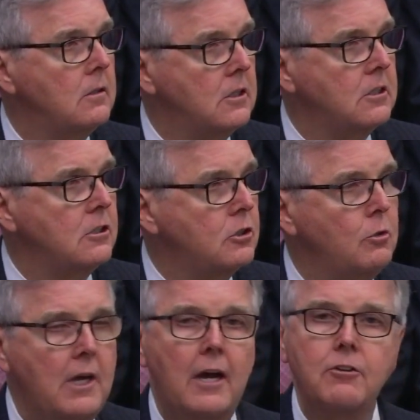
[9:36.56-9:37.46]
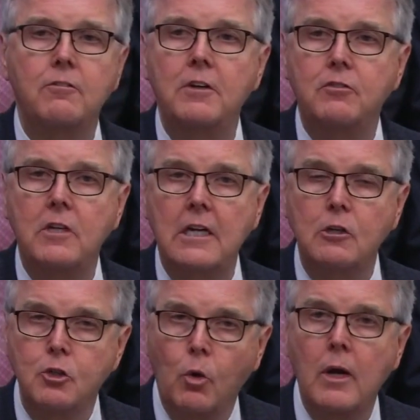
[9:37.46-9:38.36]
just since
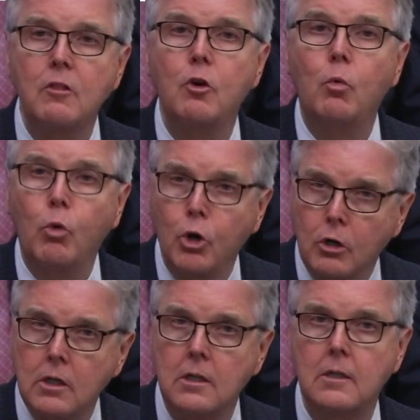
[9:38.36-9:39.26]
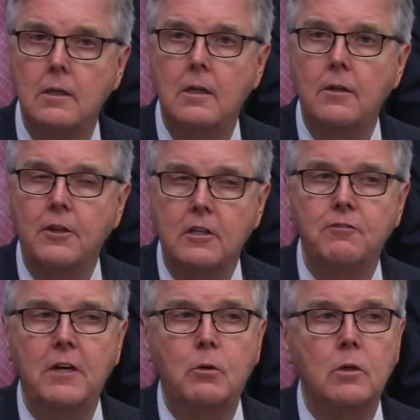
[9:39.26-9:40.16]
2015, doing the work that
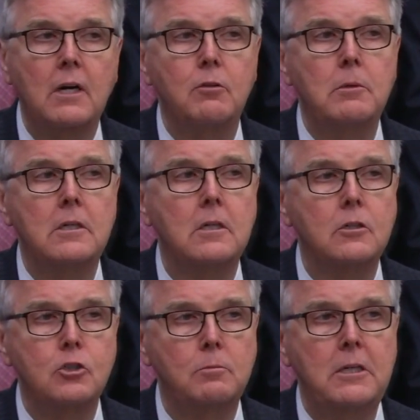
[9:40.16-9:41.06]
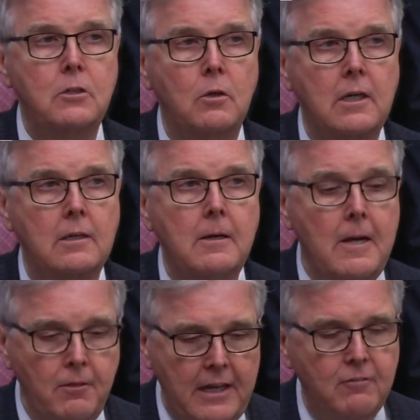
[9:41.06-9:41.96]
the federal government should be doing.
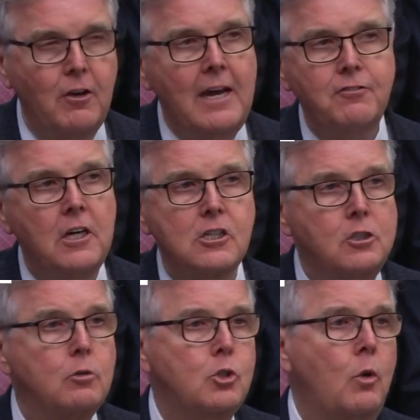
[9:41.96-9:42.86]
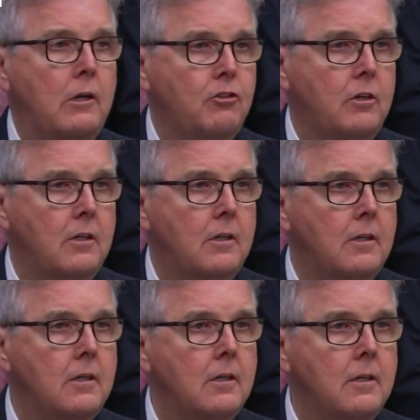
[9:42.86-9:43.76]
They have left us no choice.
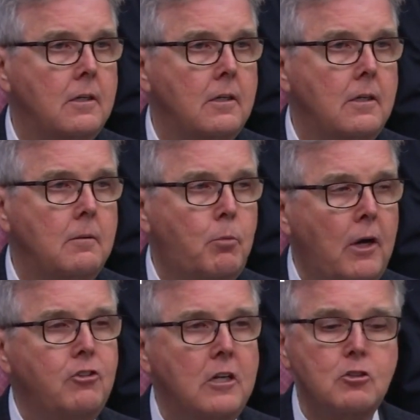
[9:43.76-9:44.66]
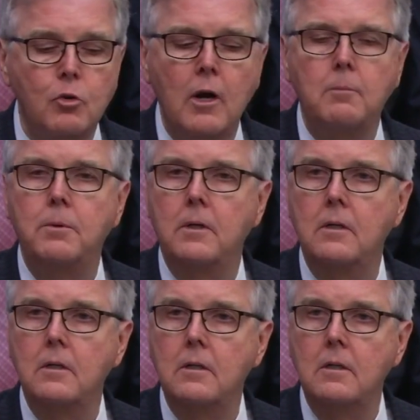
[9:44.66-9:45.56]
President Trump
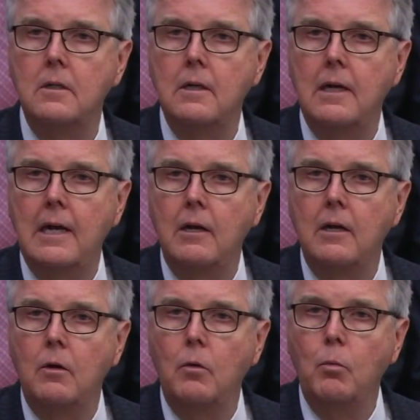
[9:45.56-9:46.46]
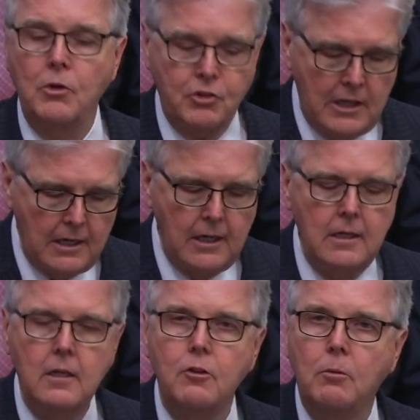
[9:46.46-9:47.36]
was
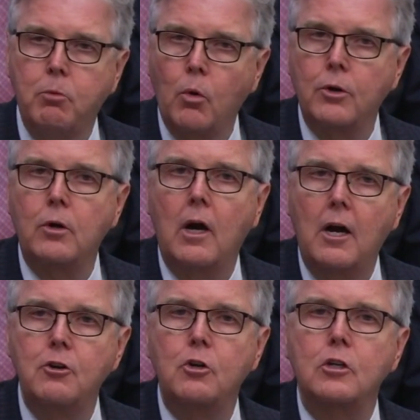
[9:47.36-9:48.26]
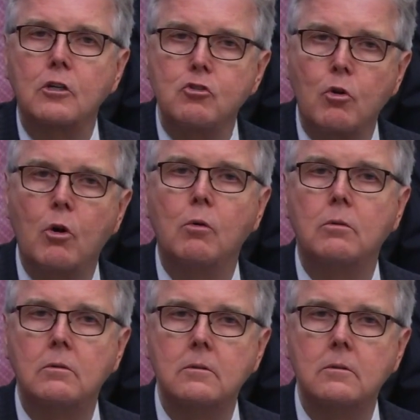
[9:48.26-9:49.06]
getting the border under control.